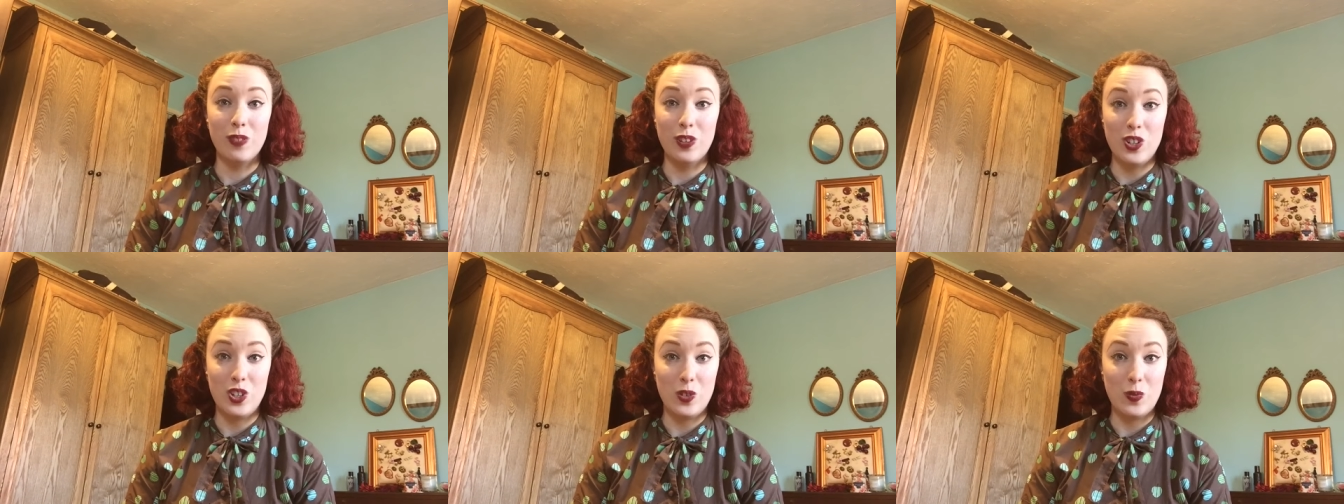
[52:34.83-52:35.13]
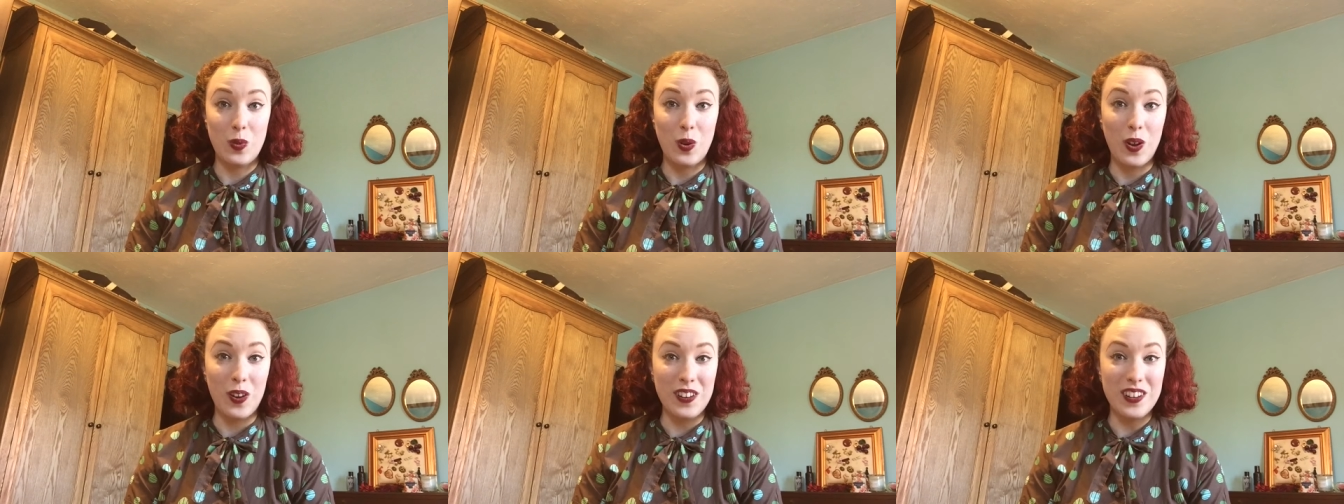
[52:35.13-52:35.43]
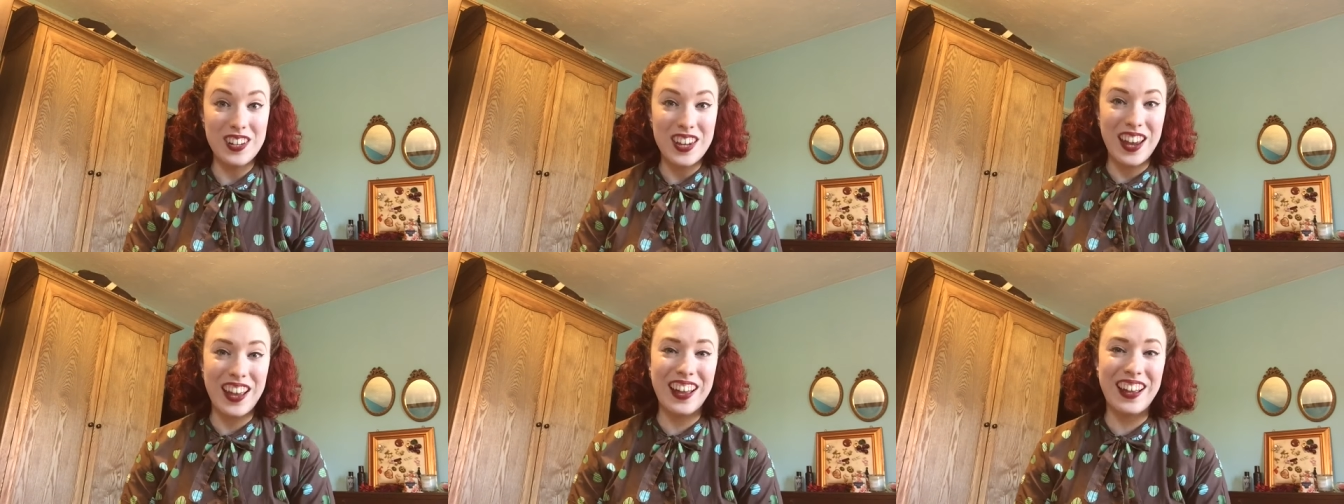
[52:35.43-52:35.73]
what do you
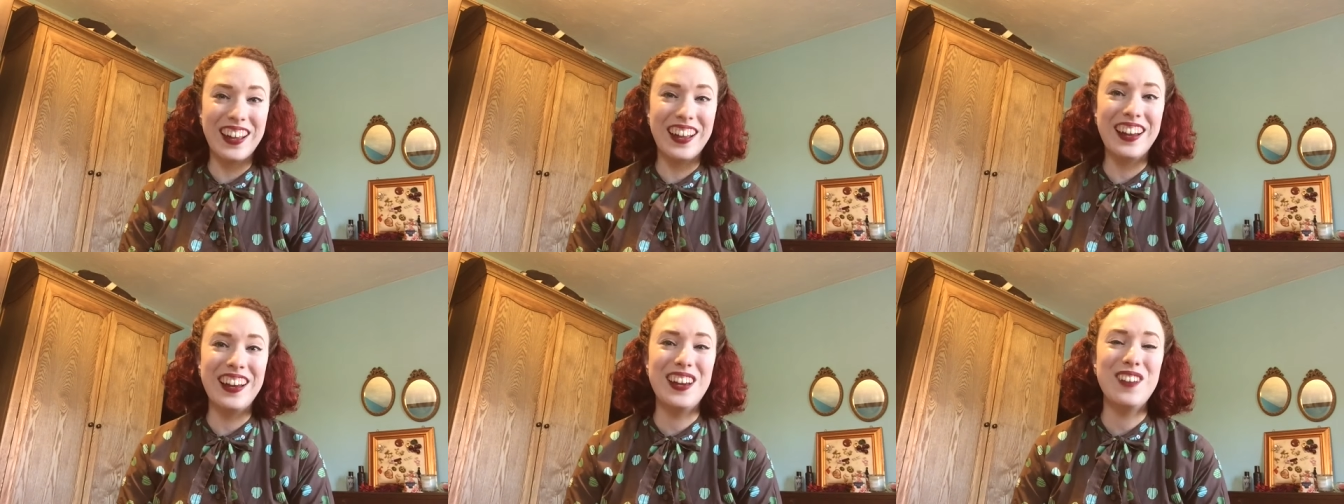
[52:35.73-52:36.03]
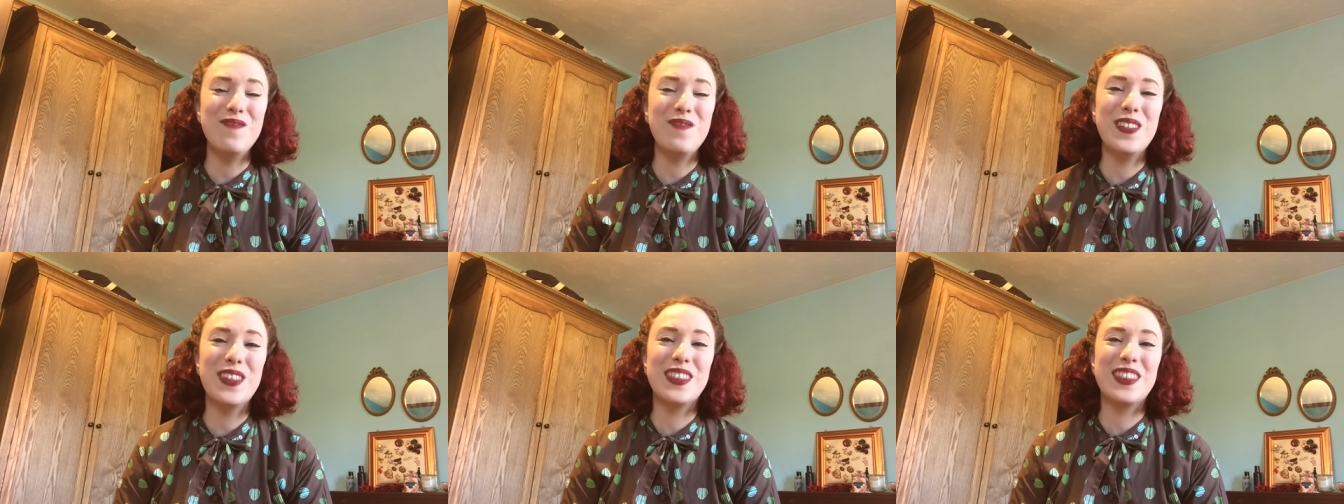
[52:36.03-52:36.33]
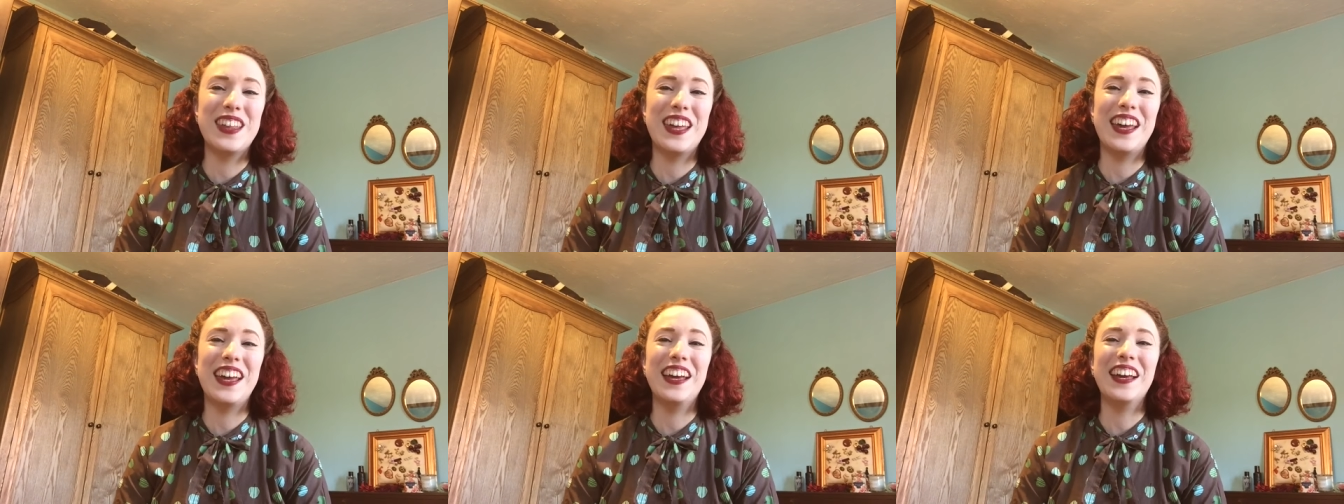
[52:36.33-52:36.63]
want, type
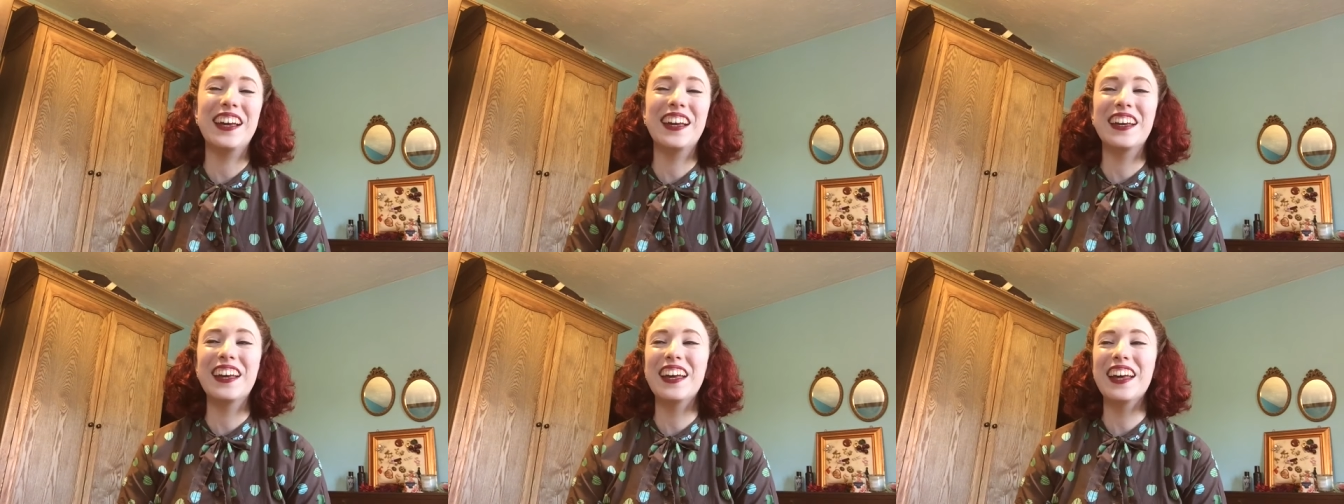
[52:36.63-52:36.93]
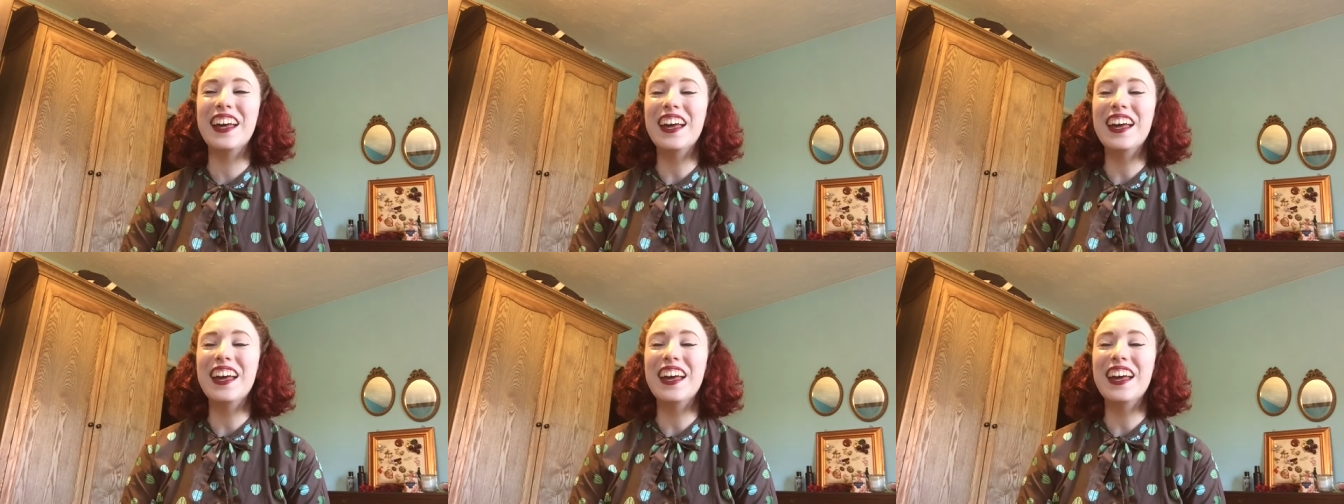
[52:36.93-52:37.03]
thing.